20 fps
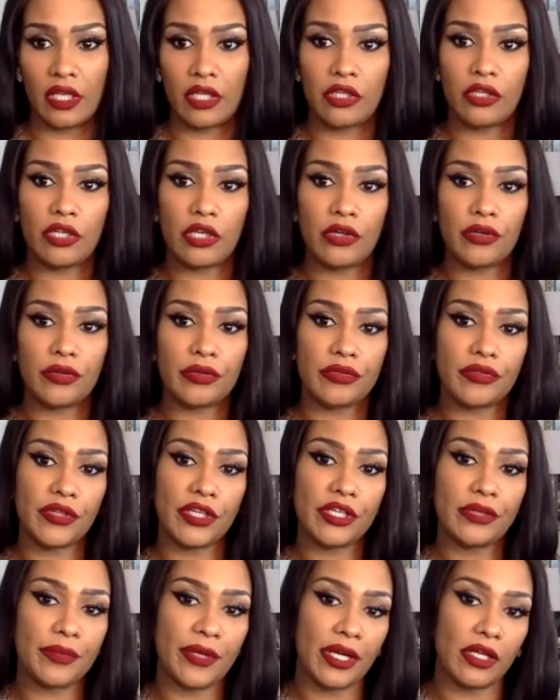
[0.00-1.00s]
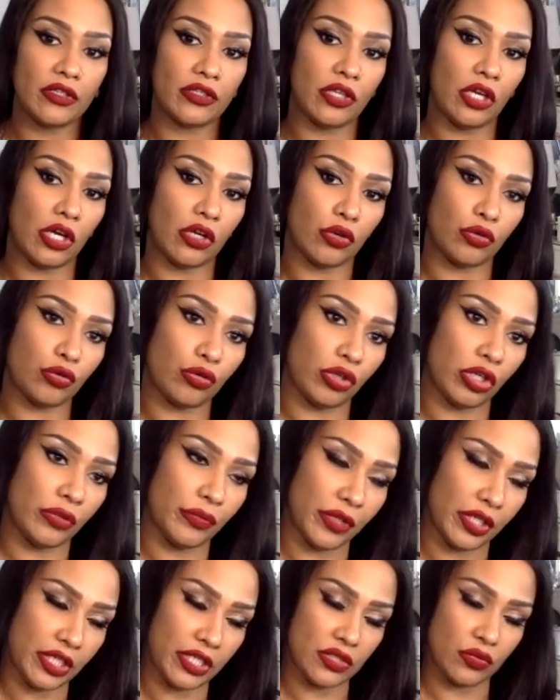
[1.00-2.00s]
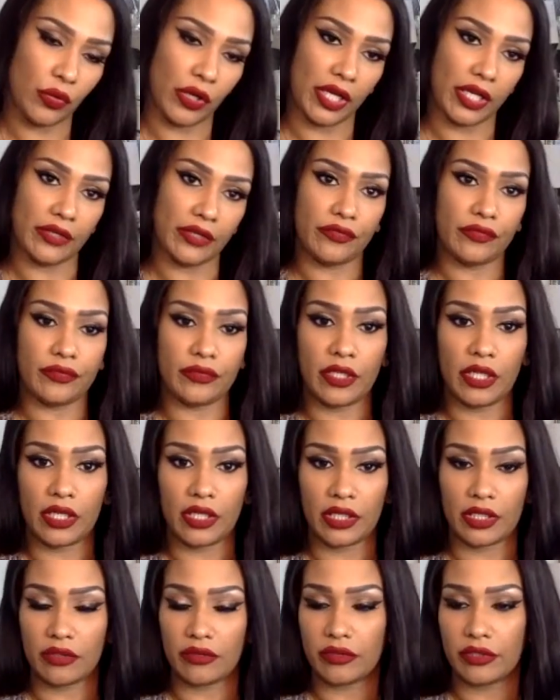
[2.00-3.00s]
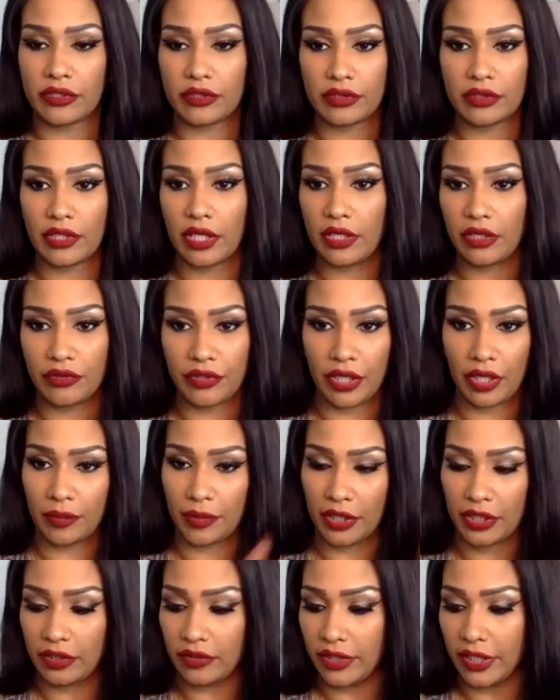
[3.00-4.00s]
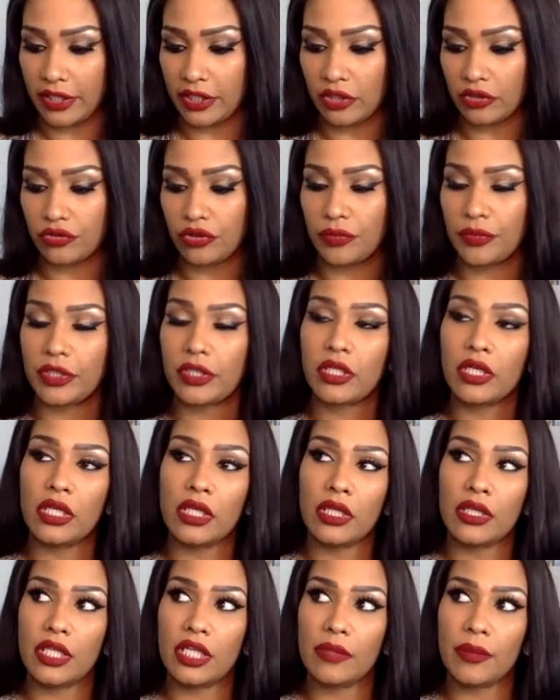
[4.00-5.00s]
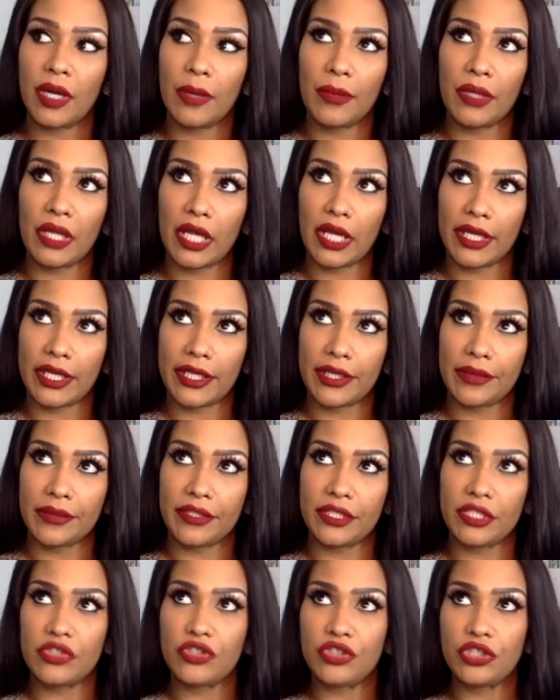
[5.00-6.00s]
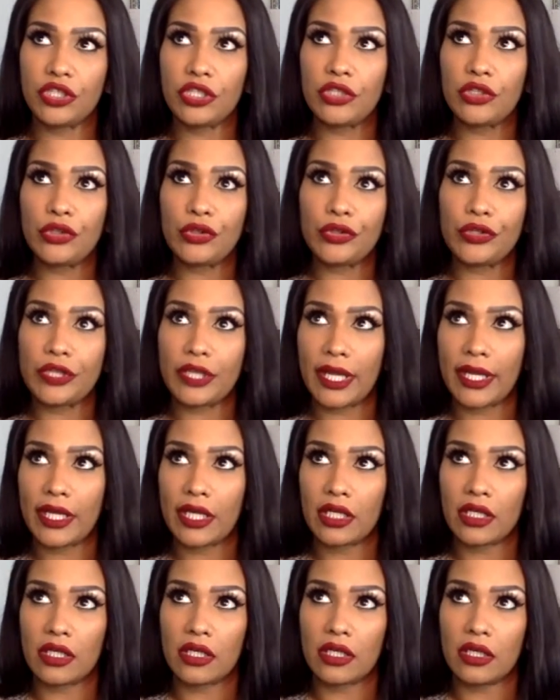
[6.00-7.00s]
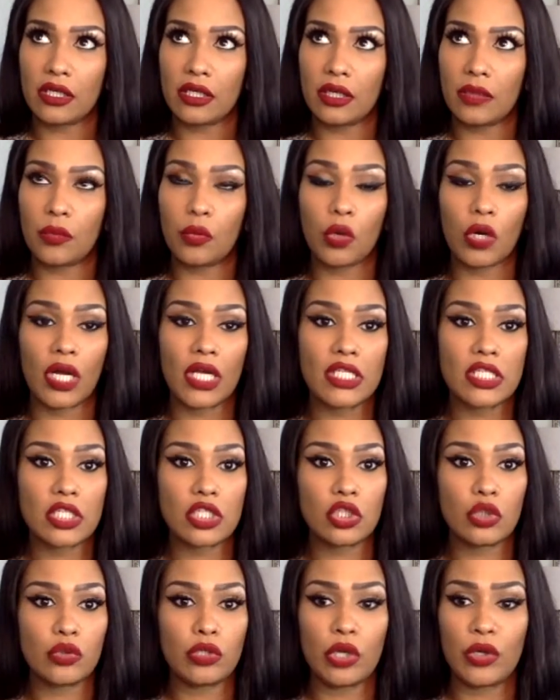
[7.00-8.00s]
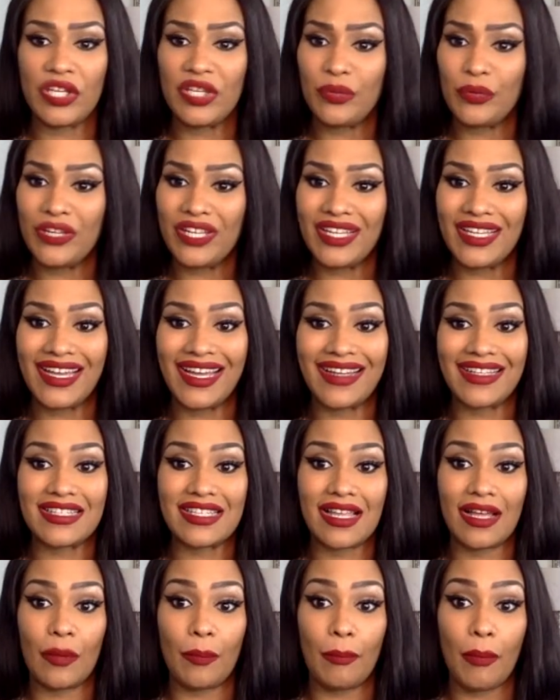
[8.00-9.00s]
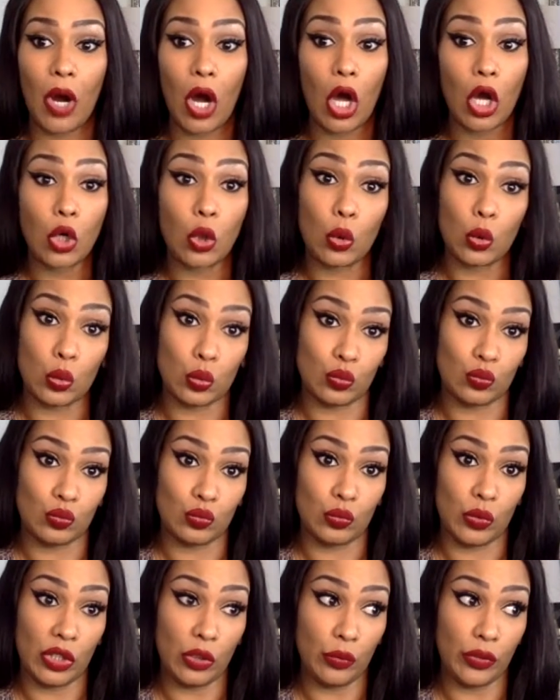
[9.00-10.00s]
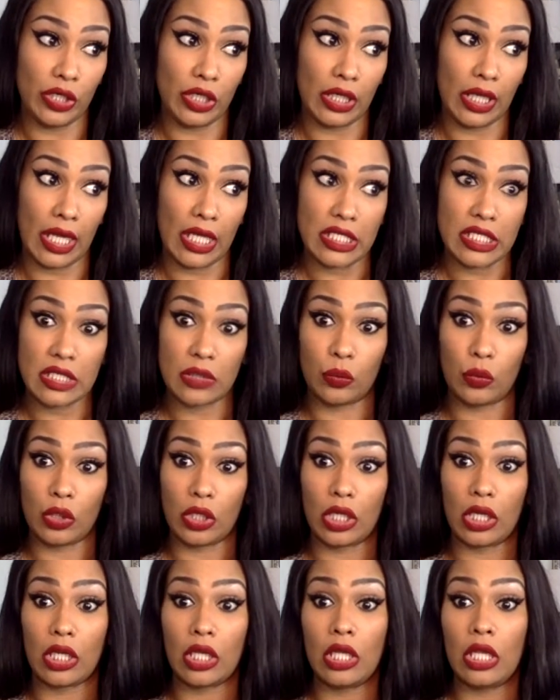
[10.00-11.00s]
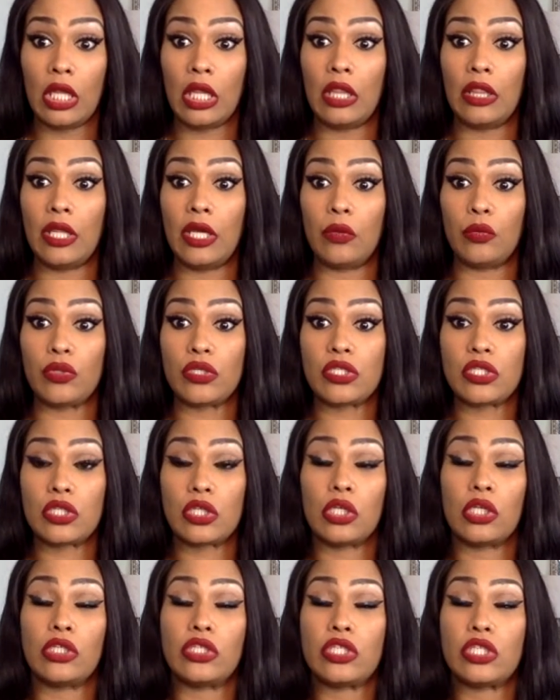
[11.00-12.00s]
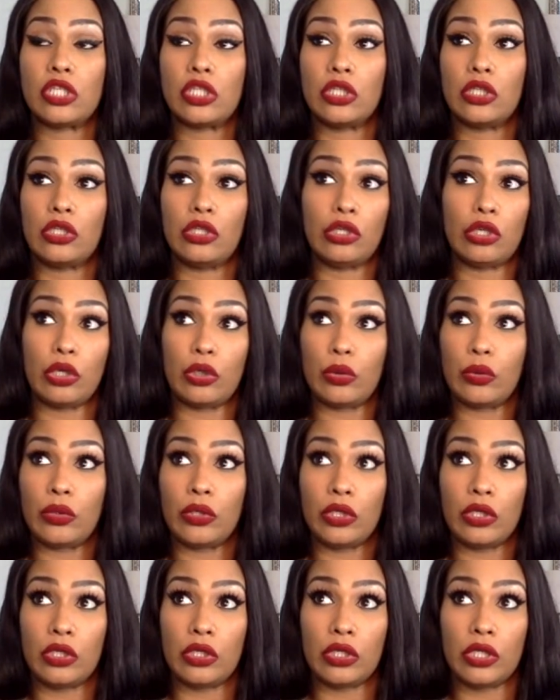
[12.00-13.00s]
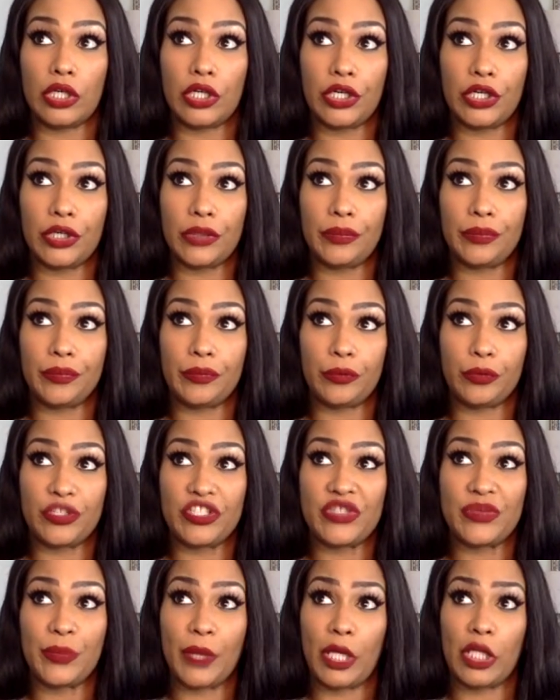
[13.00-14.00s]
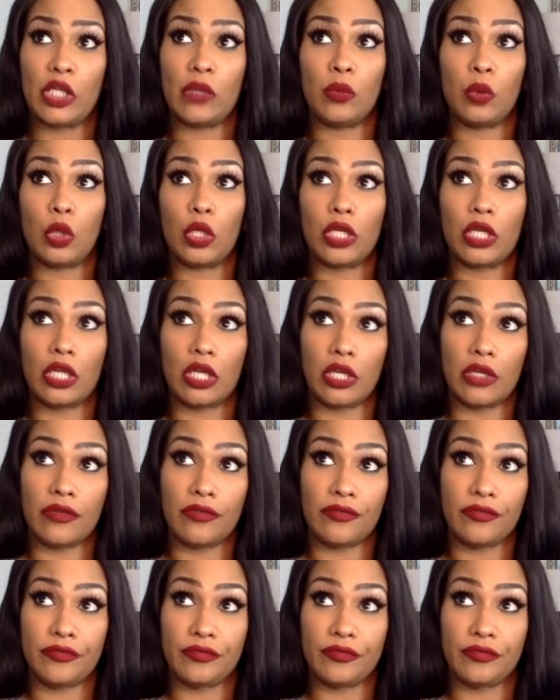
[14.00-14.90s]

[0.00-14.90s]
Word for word: You know, think about Donald Trump and his wife. Now, I know y'all probably don't like Donald Trump, but think about Melania. Did she look like a prostitute? No, he went and got a model. He went and got someone that was, you know, respectable enough,